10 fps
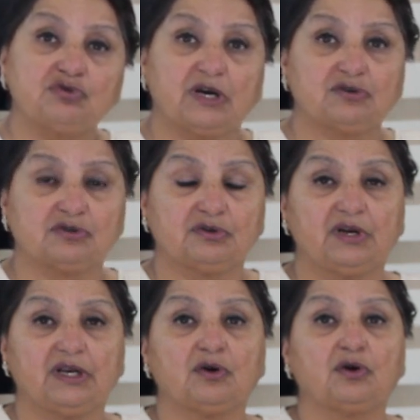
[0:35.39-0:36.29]

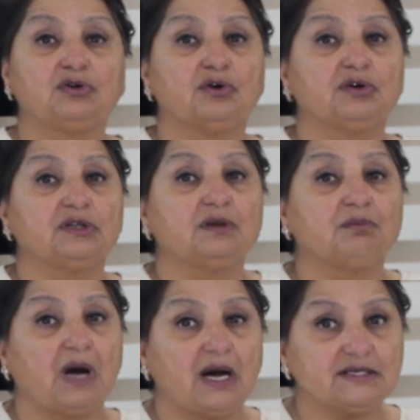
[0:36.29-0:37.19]
retrograde or during the
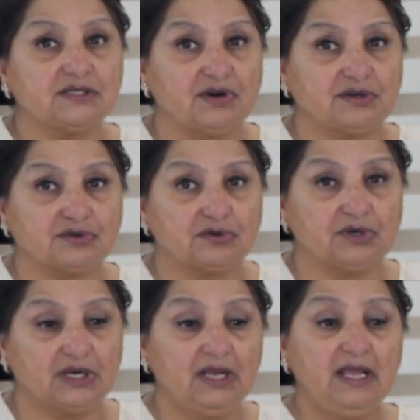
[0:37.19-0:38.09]
Mars
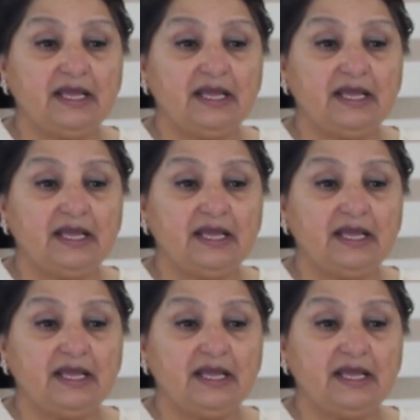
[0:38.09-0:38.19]
retrograde,